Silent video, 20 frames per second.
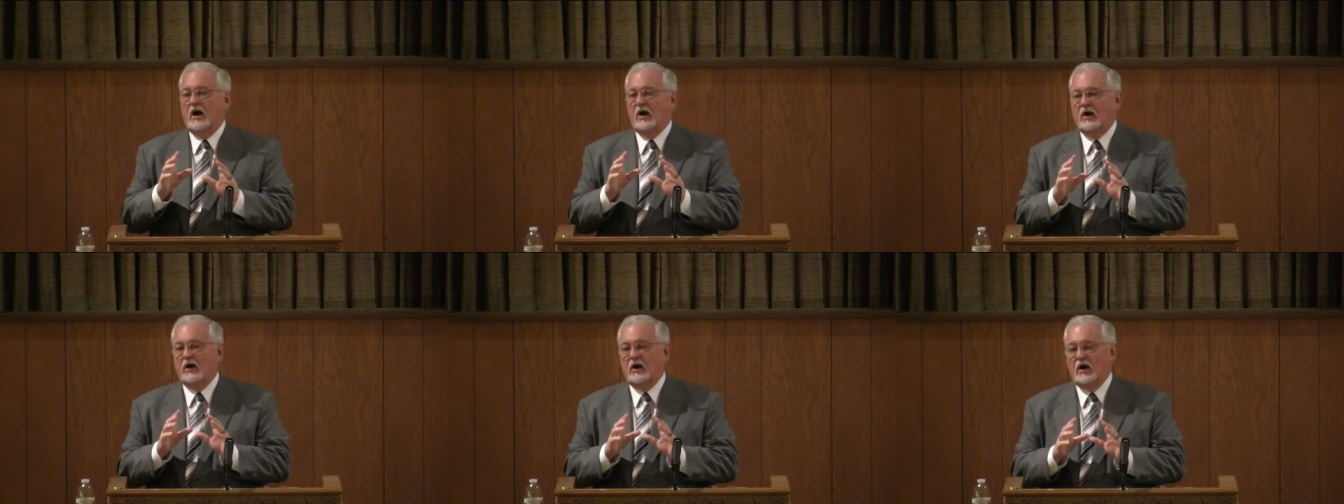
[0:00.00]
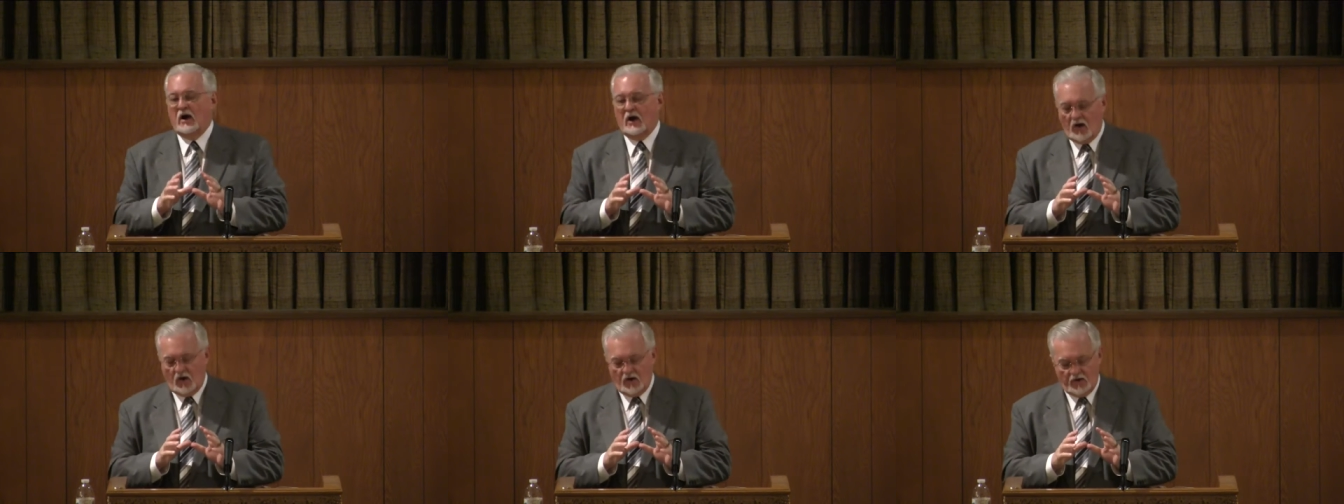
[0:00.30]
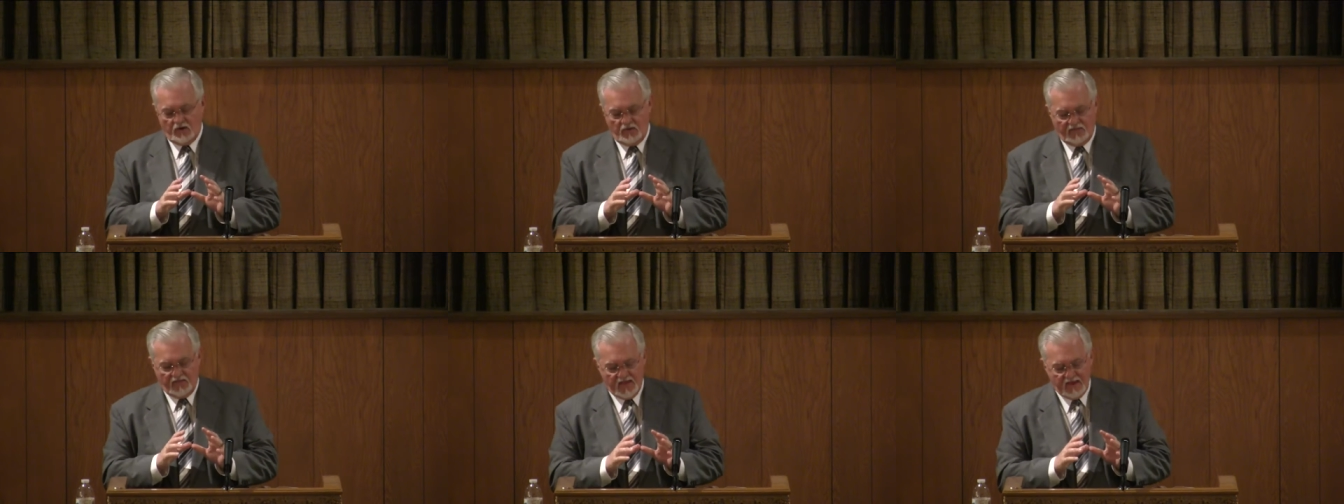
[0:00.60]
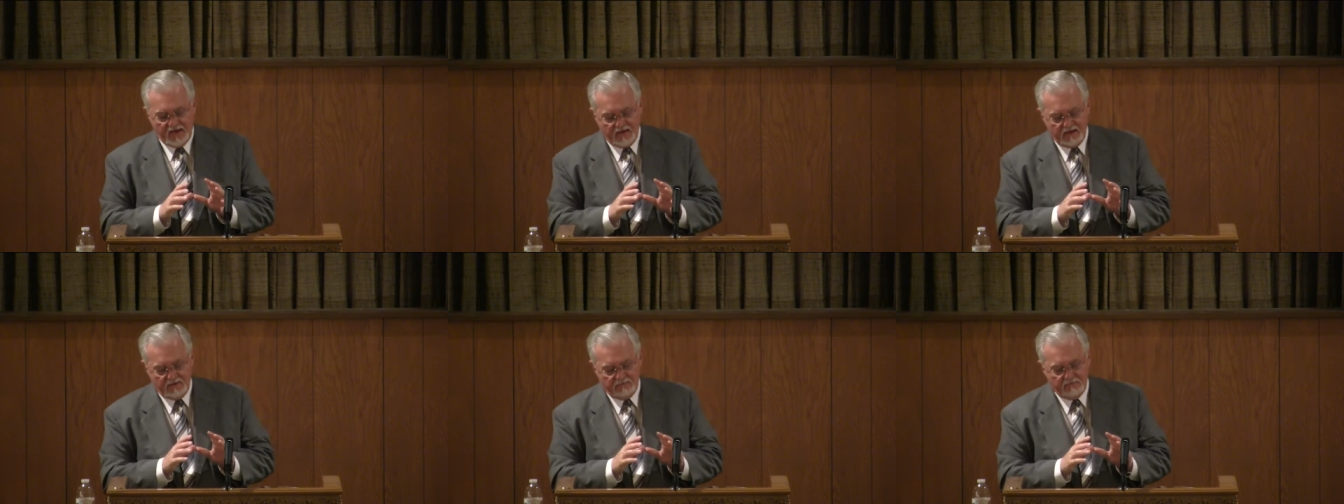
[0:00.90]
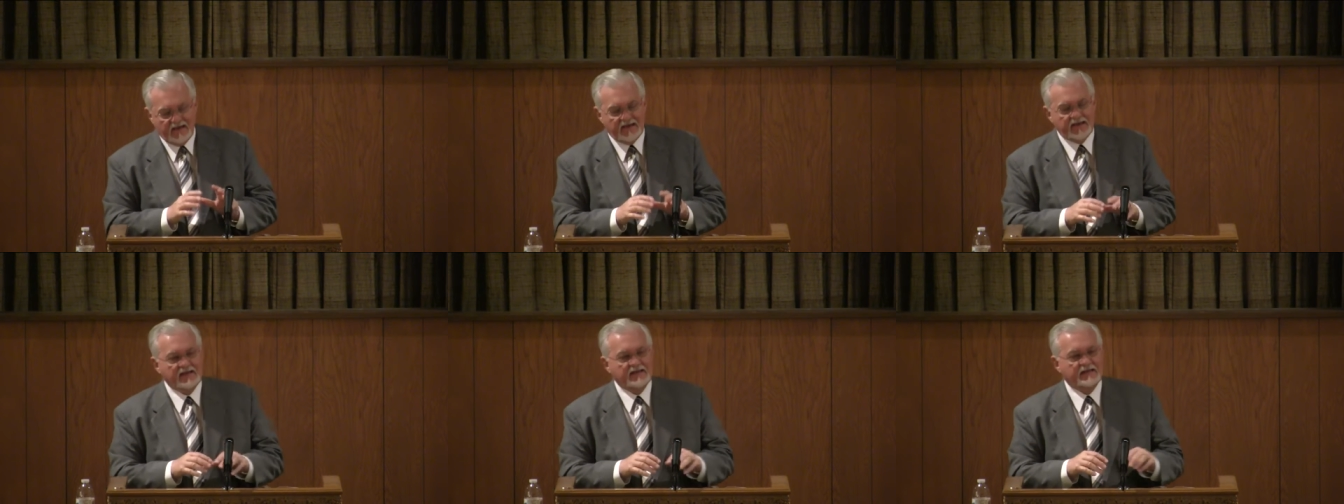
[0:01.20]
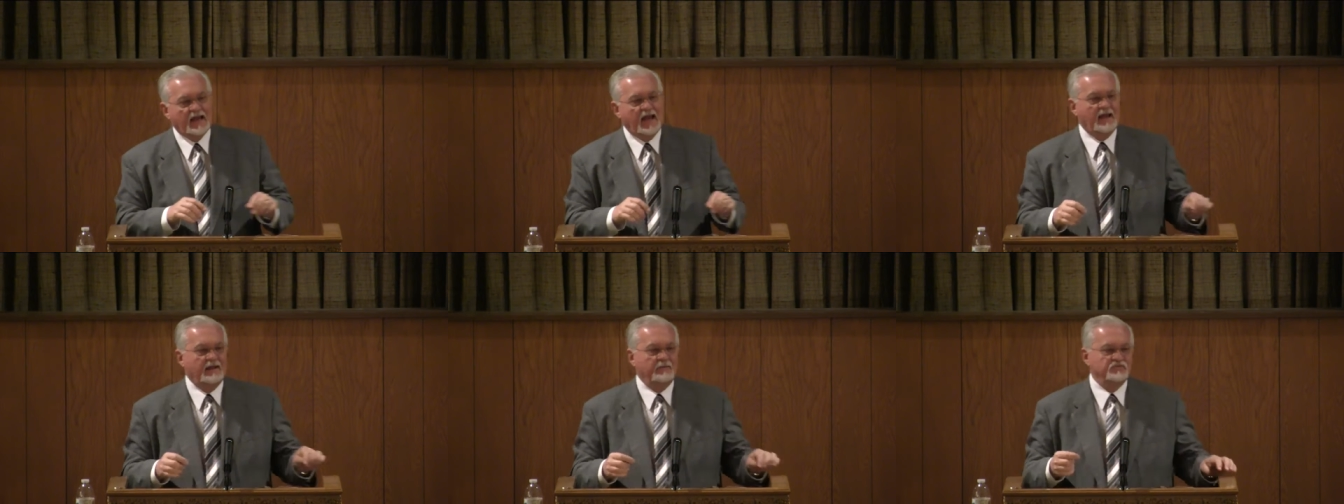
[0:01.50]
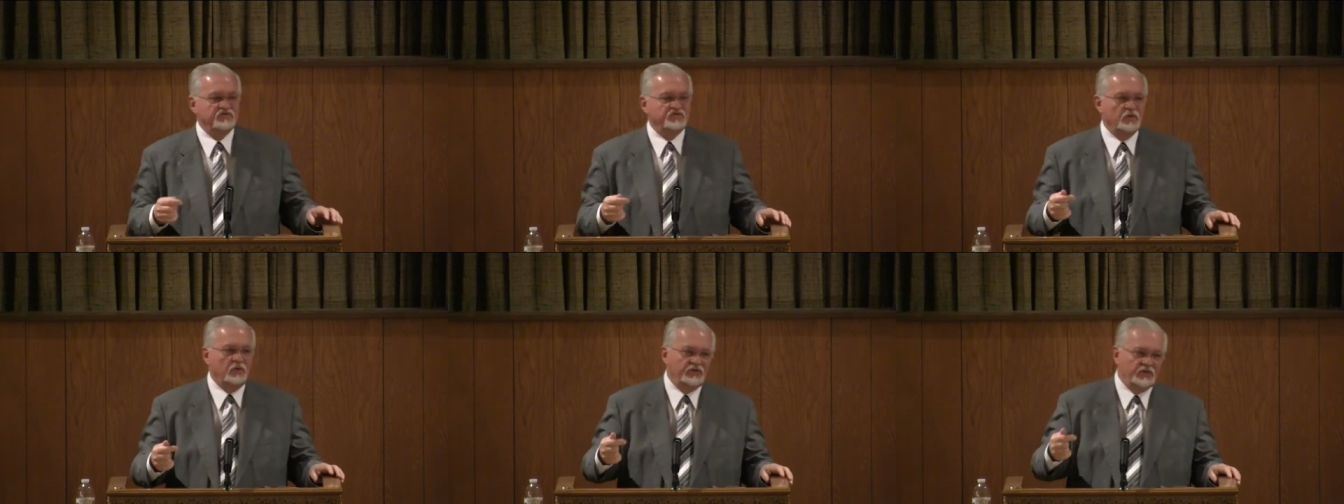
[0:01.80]
Or, or they many
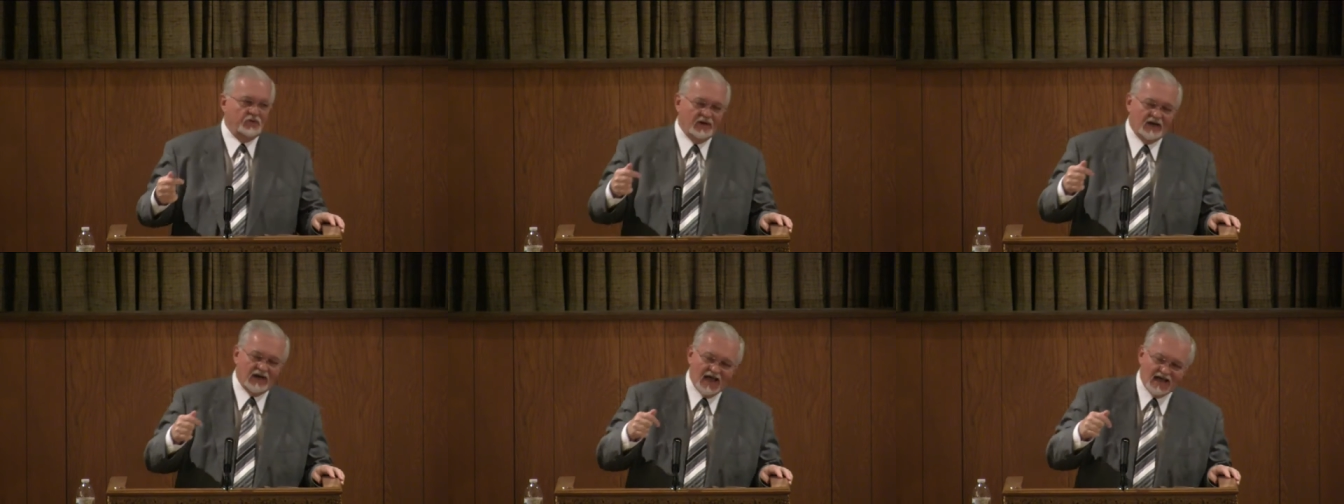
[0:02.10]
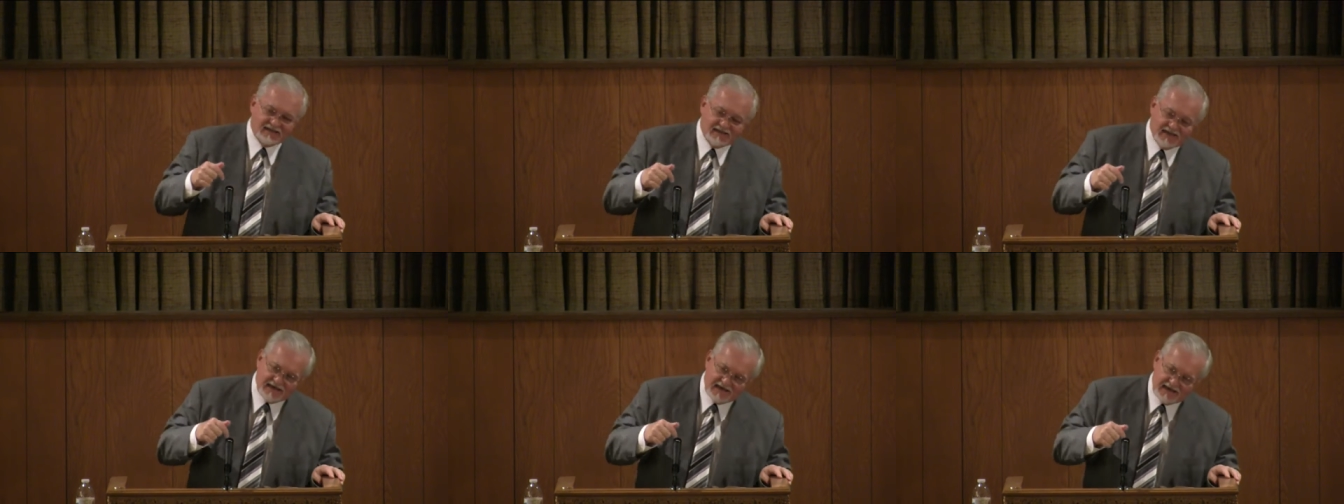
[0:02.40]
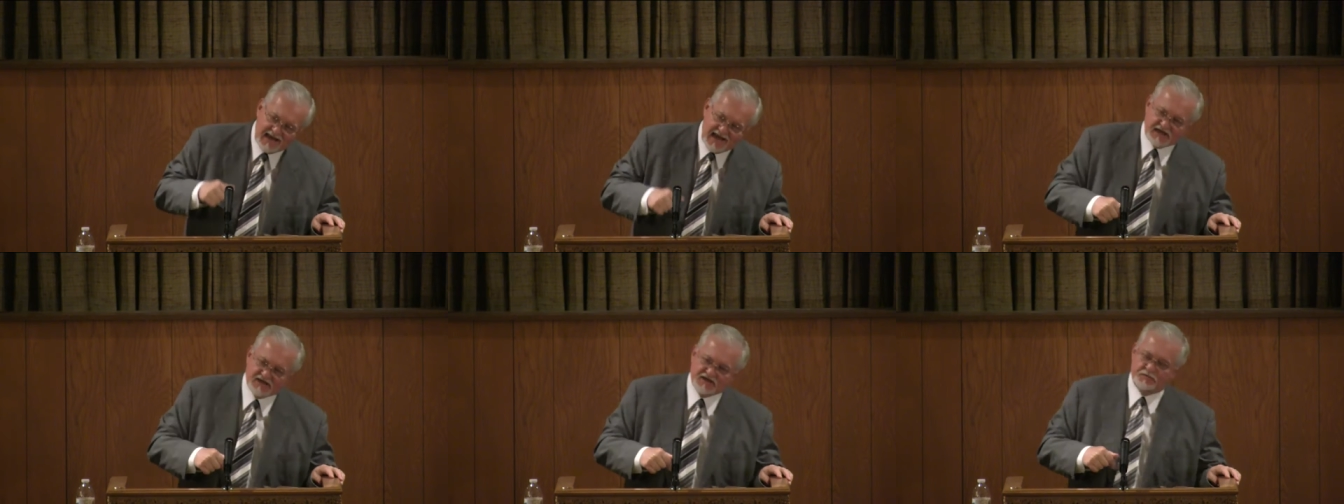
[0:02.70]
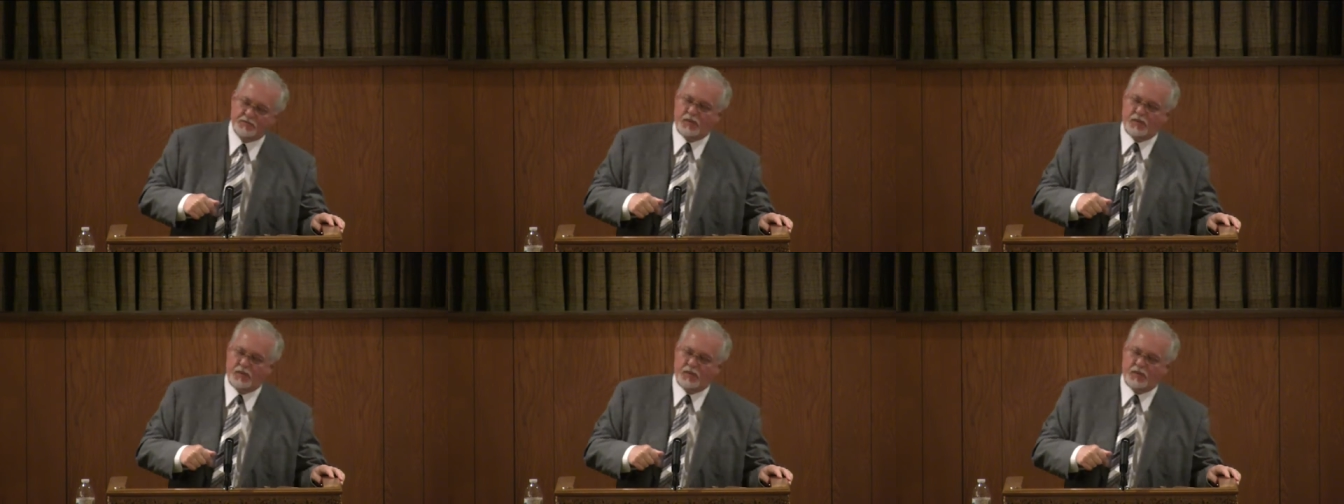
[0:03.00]
times will do it like the next